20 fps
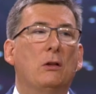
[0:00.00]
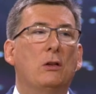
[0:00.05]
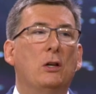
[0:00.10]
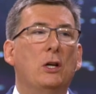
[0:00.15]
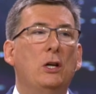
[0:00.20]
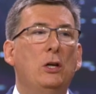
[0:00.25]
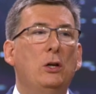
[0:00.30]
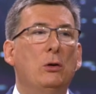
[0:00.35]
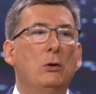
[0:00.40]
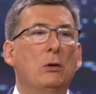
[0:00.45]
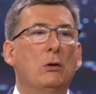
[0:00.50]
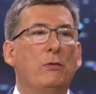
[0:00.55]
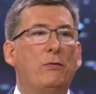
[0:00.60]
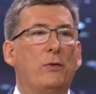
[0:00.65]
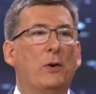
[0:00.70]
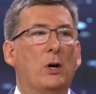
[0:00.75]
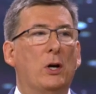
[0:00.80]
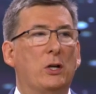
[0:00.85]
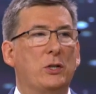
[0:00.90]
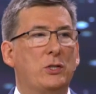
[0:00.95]
the
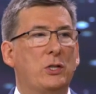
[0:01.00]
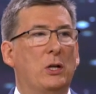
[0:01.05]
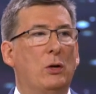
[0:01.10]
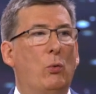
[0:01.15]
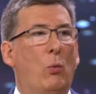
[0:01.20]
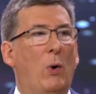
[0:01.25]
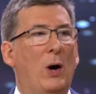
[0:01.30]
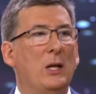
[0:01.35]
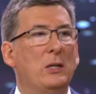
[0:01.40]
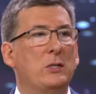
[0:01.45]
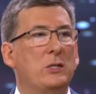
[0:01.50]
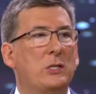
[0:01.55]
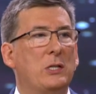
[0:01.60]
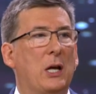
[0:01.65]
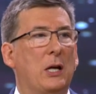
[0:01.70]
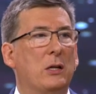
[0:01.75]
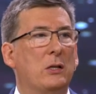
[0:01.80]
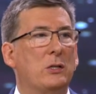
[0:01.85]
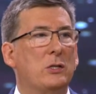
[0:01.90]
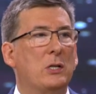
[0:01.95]
universe in one
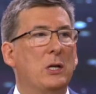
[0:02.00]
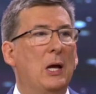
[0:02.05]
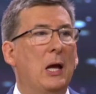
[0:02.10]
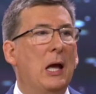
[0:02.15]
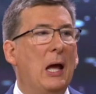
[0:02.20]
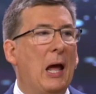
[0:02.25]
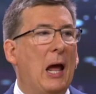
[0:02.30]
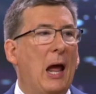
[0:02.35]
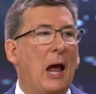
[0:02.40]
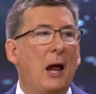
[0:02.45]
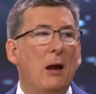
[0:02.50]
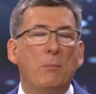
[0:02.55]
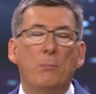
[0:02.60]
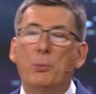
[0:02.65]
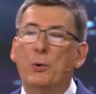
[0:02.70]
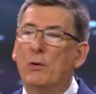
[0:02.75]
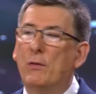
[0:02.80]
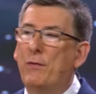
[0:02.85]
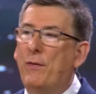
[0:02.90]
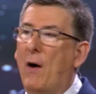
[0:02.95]
sense
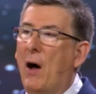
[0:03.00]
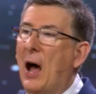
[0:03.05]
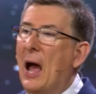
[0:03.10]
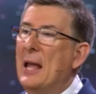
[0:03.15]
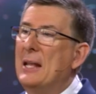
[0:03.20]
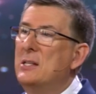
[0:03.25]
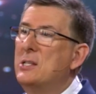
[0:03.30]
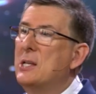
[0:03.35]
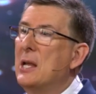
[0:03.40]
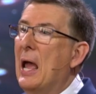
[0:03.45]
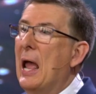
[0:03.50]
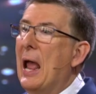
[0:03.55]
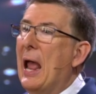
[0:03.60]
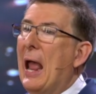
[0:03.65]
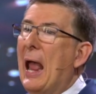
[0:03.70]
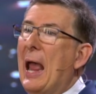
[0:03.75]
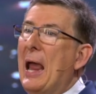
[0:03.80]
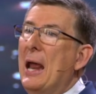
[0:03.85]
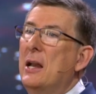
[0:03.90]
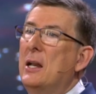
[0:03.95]
and provides
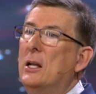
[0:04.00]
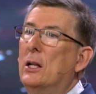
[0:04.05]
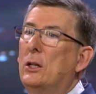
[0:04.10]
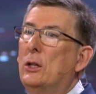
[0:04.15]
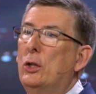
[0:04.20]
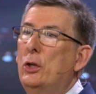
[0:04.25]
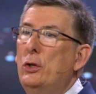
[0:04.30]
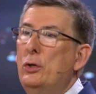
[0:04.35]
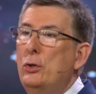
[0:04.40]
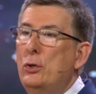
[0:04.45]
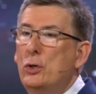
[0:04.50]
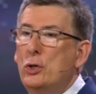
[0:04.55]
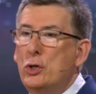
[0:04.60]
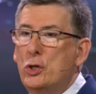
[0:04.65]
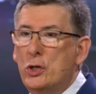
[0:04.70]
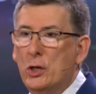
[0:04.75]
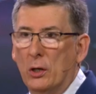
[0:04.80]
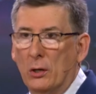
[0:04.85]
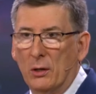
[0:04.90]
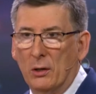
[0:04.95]
an
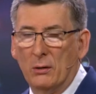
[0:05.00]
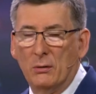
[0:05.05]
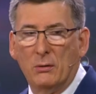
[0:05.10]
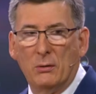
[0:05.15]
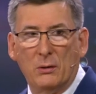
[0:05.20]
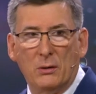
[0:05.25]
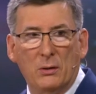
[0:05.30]
illusion